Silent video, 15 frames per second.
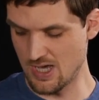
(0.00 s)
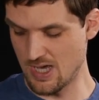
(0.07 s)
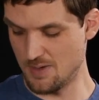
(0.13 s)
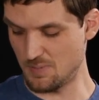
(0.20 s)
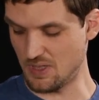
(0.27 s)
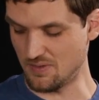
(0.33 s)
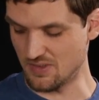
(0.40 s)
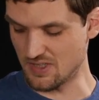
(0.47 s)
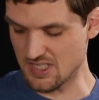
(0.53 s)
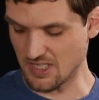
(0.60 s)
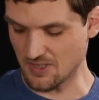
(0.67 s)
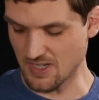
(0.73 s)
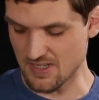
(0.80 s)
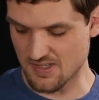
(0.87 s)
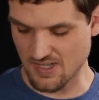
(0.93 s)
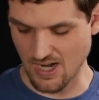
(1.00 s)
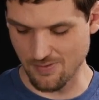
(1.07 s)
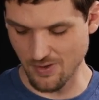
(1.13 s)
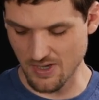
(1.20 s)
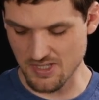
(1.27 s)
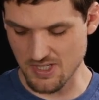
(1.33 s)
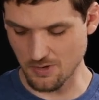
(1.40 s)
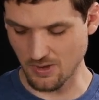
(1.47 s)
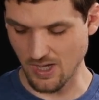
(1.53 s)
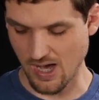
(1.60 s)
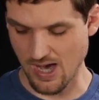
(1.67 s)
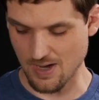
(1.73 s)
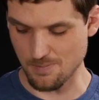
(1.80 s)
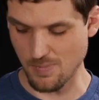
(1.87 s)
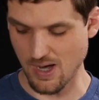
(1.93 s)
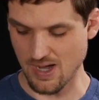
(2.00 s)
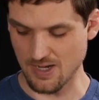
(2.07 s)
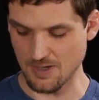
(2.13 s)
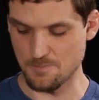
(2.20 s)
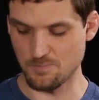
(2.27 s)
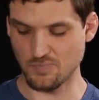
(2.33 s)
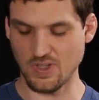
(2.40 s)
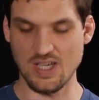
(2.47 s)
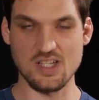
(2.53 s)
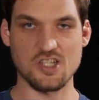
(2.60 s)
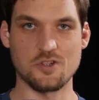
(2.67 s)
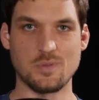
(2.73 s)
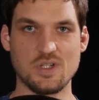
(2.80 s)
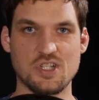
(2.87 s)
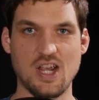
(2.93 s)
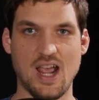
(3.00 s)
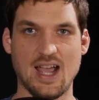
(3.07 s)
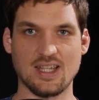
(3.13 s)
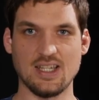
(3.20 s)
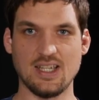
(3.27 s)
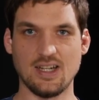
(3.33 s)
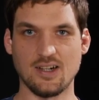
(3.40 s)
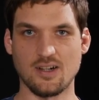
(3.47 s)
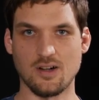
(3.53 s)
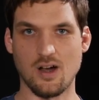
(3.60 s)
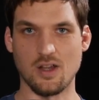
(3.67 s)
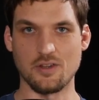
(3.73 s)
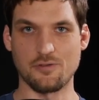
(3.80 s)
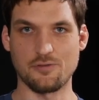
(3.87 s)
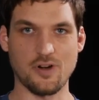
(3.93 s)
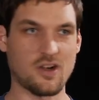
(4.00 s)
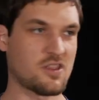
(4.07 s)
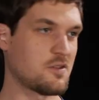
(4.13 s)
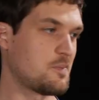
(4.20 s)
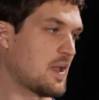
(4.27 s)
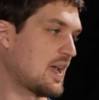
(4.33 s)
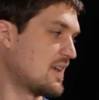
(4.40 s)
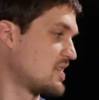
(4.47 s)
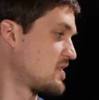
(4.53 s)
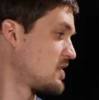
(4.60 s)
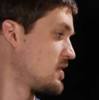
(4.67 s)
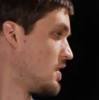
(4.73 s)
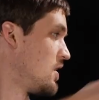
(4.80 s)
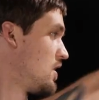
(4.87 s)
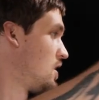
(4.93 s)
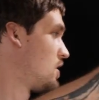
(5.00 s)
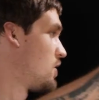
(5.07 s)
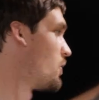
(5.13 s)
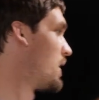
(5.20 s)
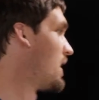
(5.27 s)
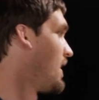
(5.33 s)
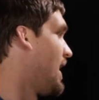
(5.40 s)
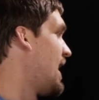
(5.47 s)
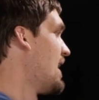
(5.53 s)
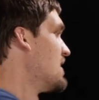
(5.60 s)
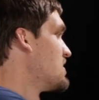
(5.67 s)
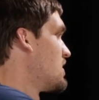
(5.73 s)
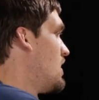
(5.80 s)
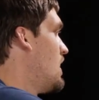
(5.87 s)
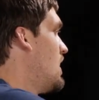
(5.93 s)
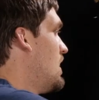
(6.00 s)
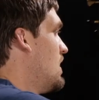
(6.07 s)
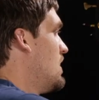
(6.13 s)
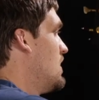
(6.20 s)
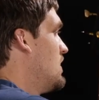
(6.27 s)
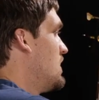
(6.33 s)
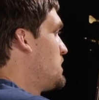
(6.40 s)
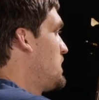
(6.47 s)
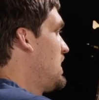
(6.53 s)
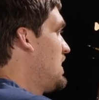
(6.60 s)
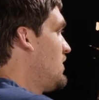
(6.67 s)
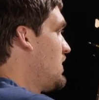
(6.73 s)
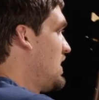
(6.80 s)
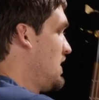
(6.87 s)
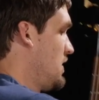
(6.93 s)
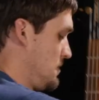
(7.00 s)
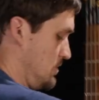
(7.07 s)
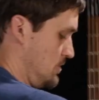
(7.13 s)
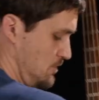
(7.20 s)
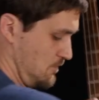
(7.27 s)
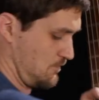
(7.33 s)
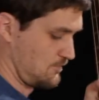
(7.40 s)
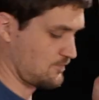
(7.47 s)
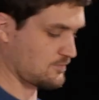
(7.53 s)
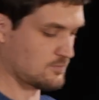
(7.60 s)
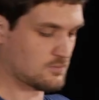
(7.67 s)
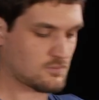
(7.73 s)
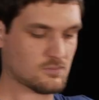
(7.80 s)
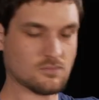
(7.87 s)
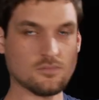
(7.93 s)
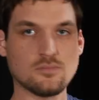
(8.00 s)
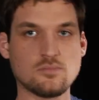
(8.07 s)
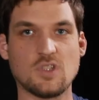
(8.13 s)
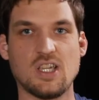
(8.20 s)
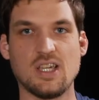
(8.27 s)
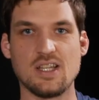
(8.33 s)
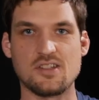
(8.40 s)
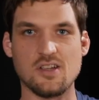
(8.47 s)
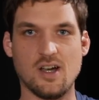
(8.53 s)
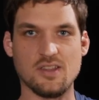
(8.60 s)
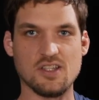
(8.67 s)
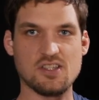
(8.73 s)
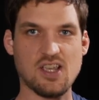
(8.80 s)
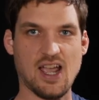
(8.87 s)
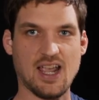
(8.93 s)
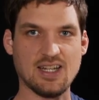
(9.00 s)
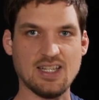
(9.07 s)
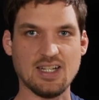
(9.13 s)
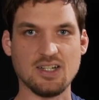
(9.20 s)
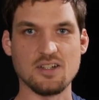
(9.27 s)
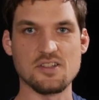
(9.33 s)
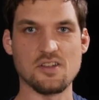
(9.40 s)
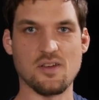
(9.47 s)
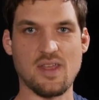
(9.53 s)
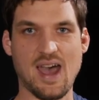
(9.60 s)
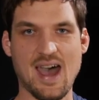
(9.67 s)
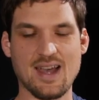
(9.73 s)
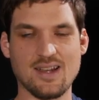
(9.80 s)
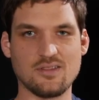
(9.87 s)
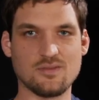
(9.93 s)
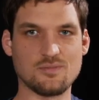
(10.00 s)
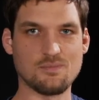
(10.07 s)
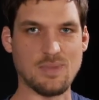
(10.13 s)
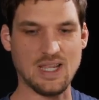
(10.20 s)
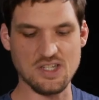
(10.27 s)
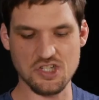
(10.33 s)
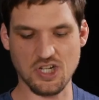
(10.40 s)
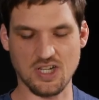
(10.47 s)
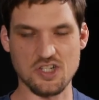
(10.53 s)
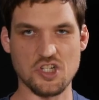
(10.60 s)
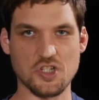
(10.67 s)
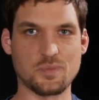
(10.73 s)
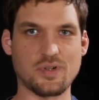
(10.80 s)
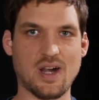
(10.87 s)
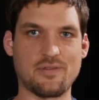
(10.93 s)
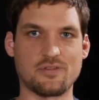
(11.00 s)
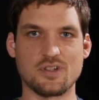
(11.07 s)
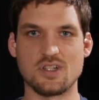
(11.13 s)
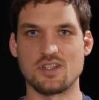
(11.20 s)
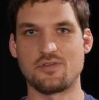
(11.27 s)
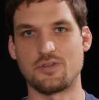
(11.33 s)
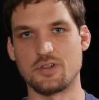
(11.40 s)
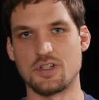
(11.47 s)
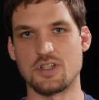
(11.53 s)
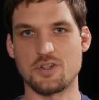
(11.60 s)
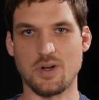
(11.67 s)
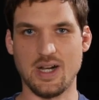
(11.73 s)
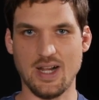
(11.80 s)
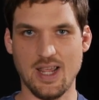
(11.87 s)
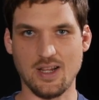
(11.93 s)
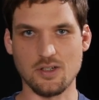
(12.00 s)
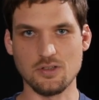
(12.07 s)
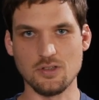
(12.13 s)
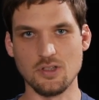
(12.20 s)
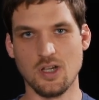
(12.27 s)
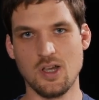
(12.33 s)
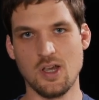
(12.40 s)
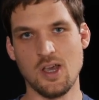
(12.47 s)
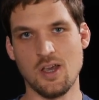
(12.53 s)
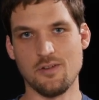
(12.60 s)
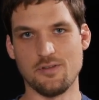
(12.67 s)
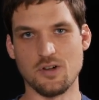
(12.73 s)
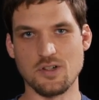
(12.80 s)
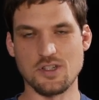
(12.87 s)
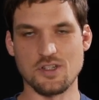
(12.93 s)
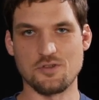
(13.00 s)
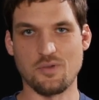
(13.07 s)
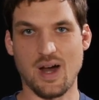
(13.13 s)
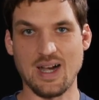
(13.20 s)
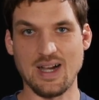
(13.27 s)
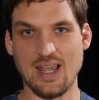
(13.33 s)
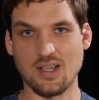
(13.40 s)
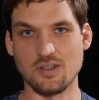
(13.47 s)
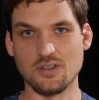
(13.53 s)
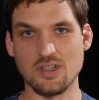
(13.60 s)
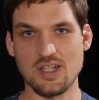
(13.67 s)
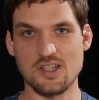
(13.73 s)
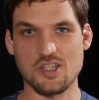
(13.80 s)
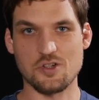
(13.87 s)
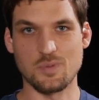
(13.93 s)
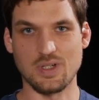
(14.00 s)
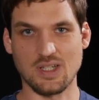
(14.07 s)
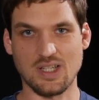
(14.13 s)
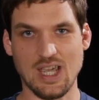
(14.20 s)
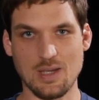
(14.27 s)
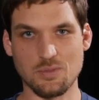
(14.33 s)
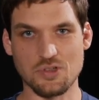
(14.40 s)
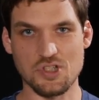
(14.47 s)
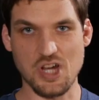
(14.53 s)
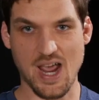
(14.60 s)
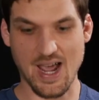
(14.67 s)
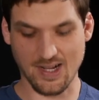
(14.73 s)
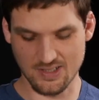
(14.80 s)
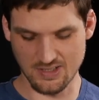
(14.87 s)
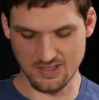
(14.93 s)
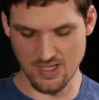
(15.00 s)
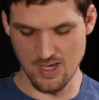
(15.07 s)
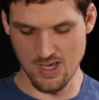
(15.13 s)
PV Cirrus. I've also got my instrument jack here on the front of the bass, whereas on the PV, it's on the side here. So that may change your preference for straight angle versus right angle instrument cable jacks.